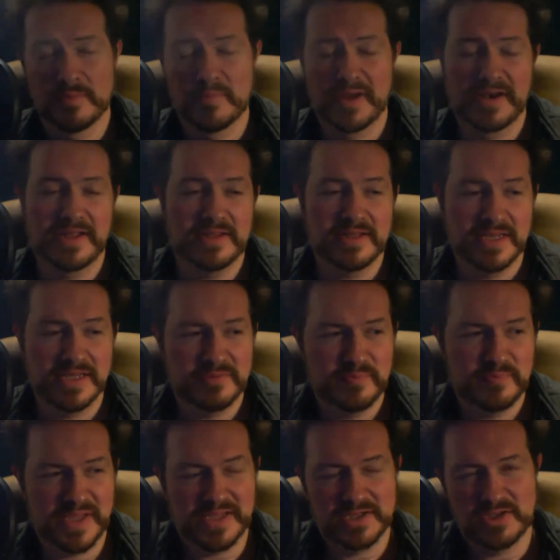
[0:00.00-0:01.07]
But it's
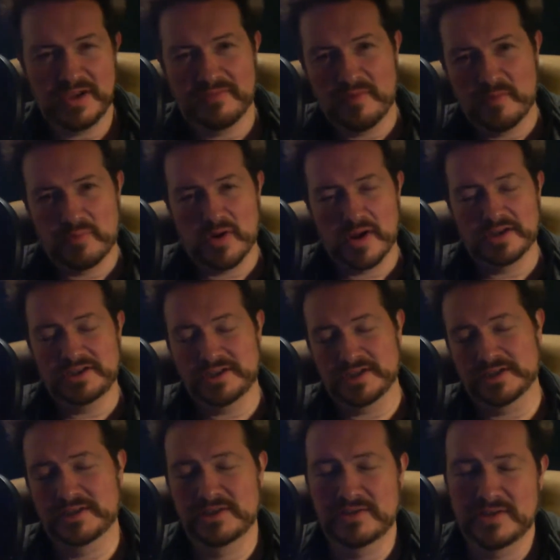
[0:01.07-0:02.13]
because you have a broad
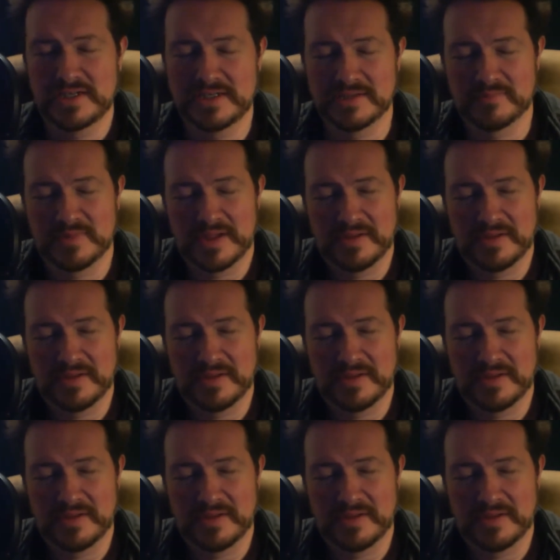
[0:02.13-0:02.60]
chest. You need something.